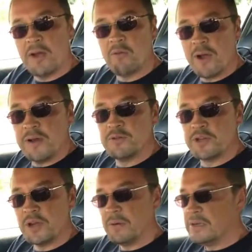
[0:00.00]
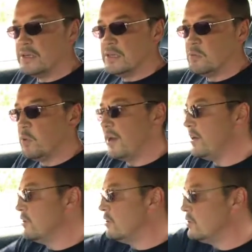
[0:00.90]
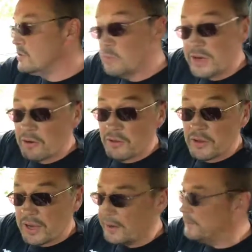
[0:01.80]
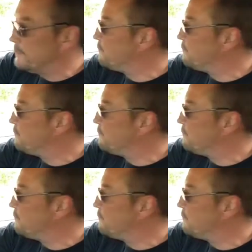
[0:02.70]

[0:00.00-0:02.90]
around you when you're on the go,